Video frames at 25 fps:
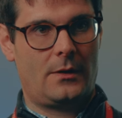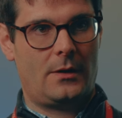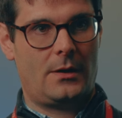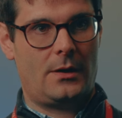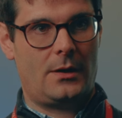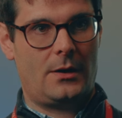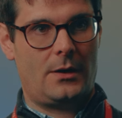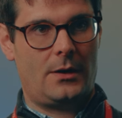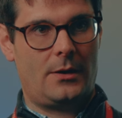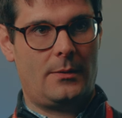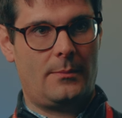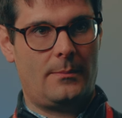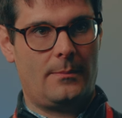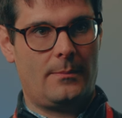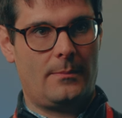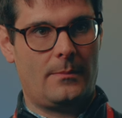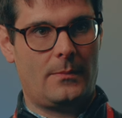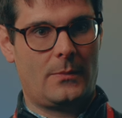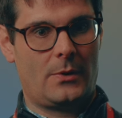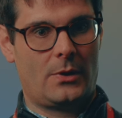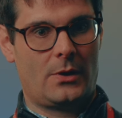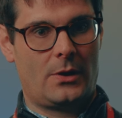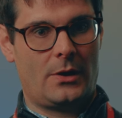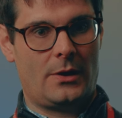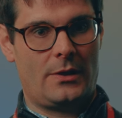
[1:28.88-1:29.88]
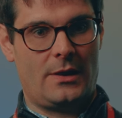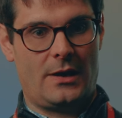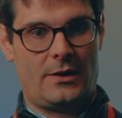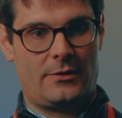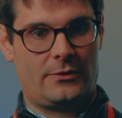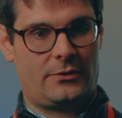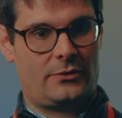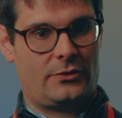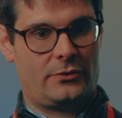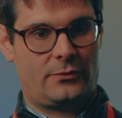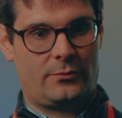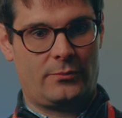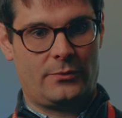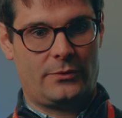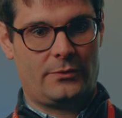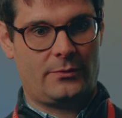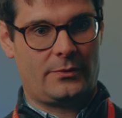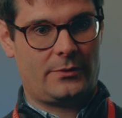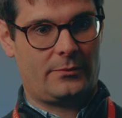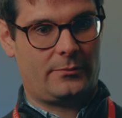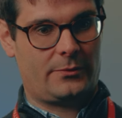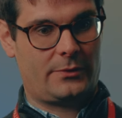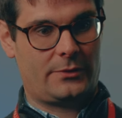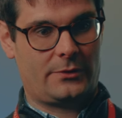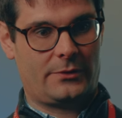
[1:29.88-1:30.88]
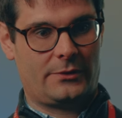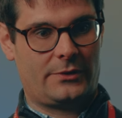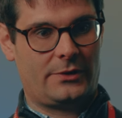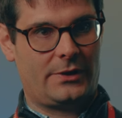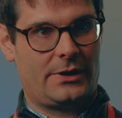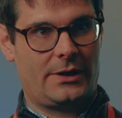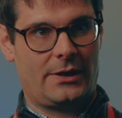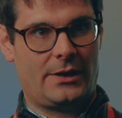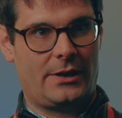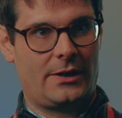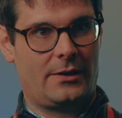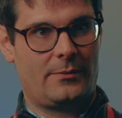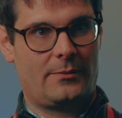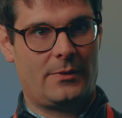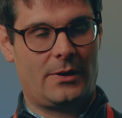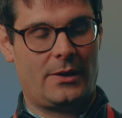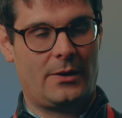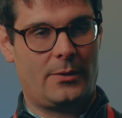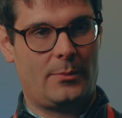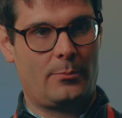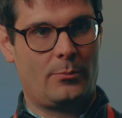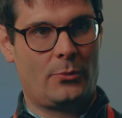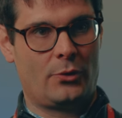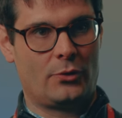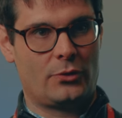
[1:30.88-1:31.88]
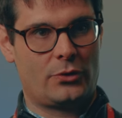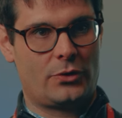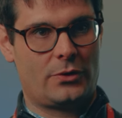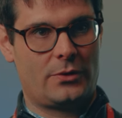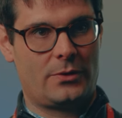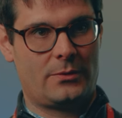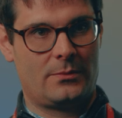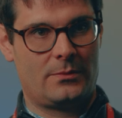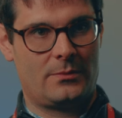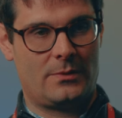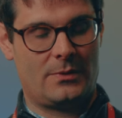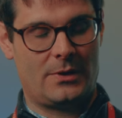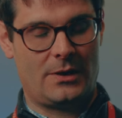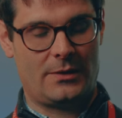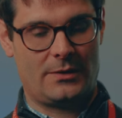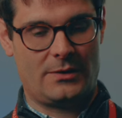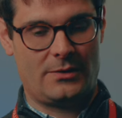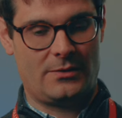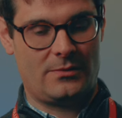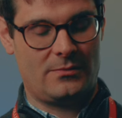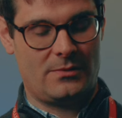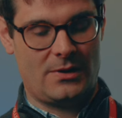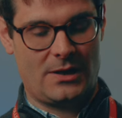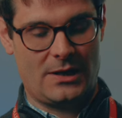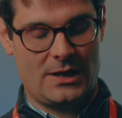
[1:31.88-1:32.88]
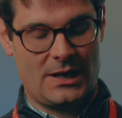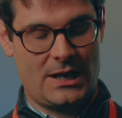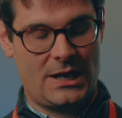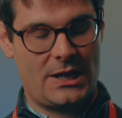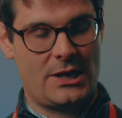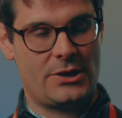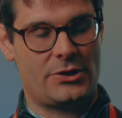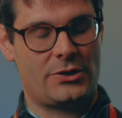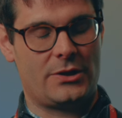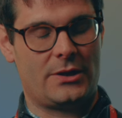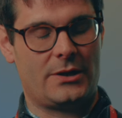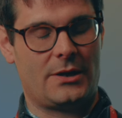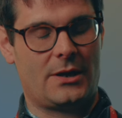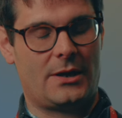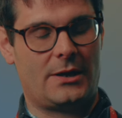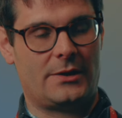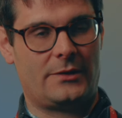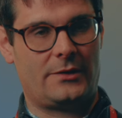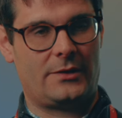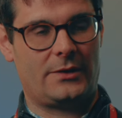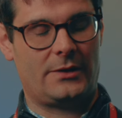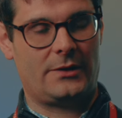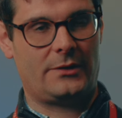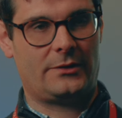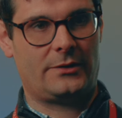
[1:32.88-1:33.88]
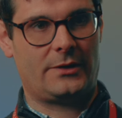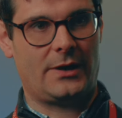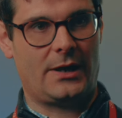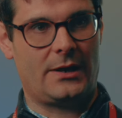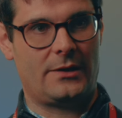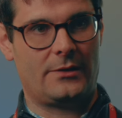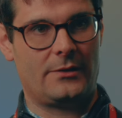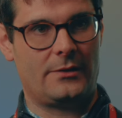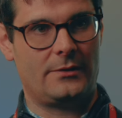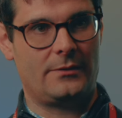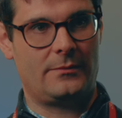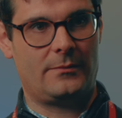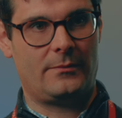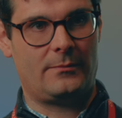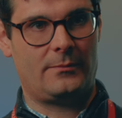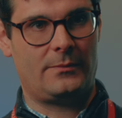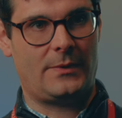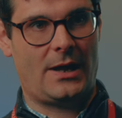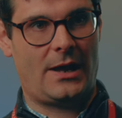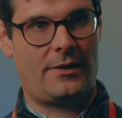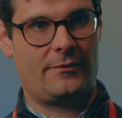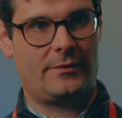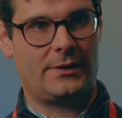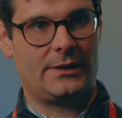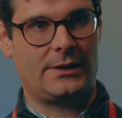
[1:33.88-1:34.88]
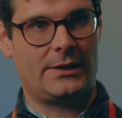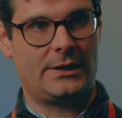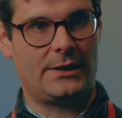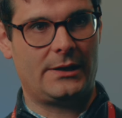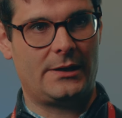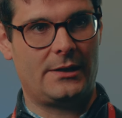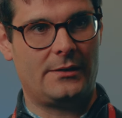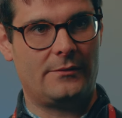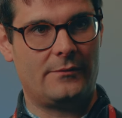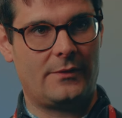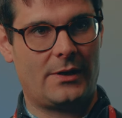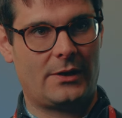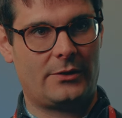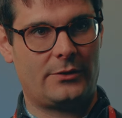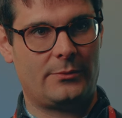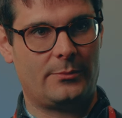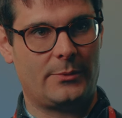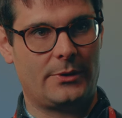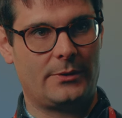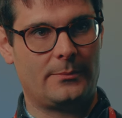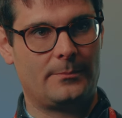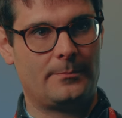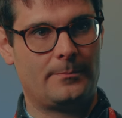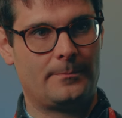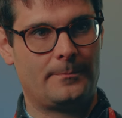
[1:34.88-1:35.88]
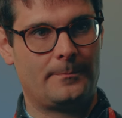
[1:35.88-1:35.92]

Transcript: And that just resulted in an aging IT estate that heavily needed investment.